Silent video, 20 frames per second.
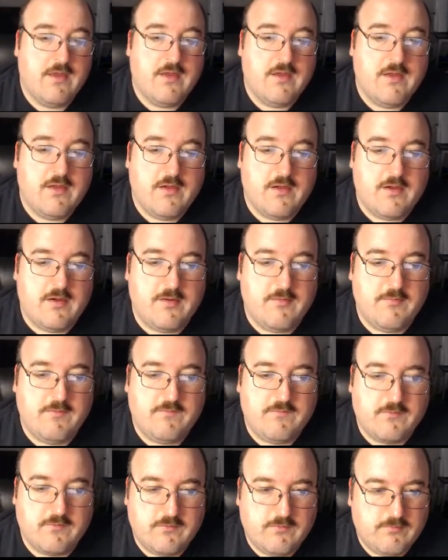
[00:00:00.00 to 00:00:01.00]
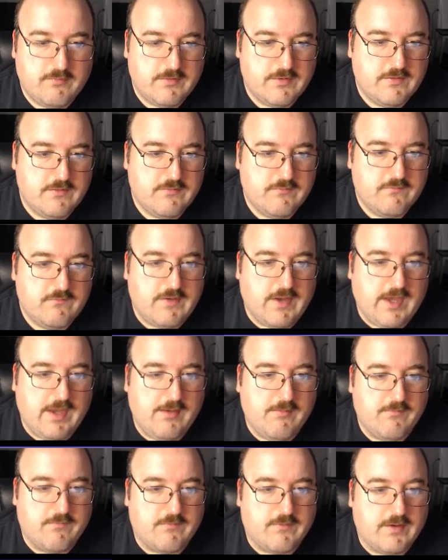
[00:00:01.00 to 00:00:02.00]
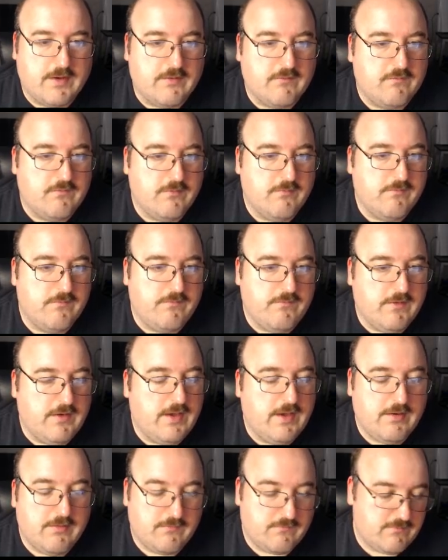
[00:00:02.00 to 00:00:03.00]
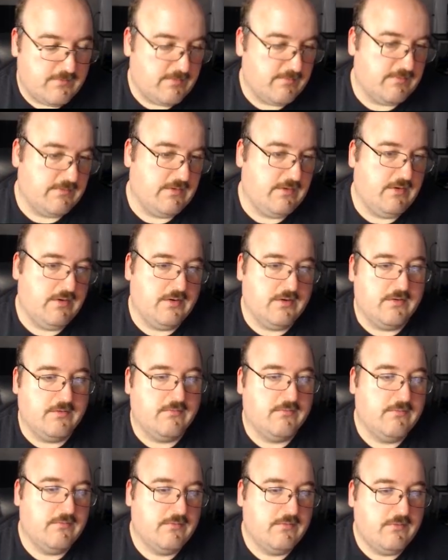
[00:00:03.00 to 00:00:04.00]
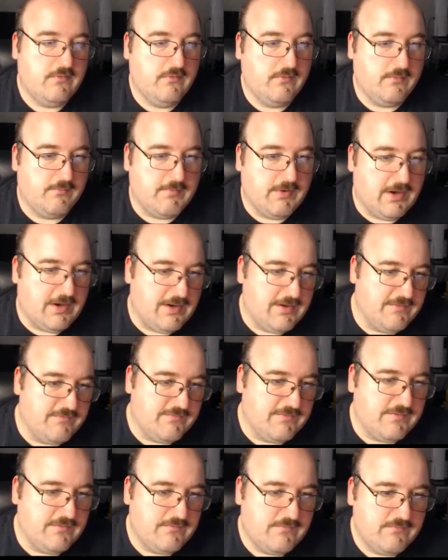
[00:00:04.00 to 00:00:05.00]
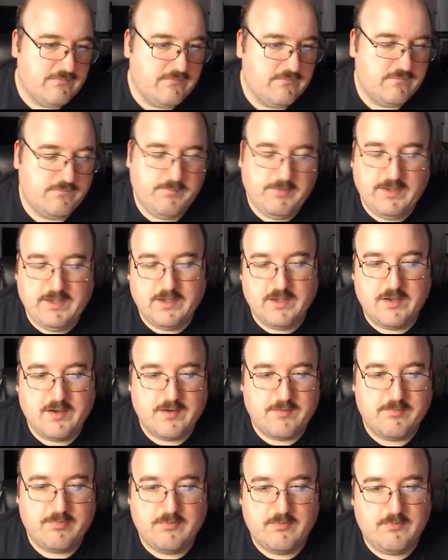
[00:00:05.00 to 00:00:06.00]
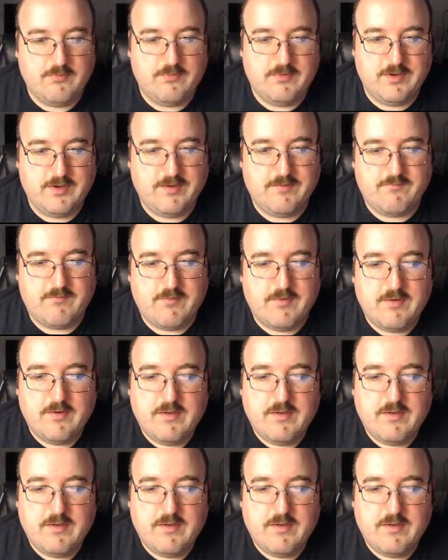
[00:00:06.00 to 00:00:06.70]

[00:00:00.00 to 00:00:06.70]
It's one of those games like SimCity or something. You can pause it, speed it up, or whatever.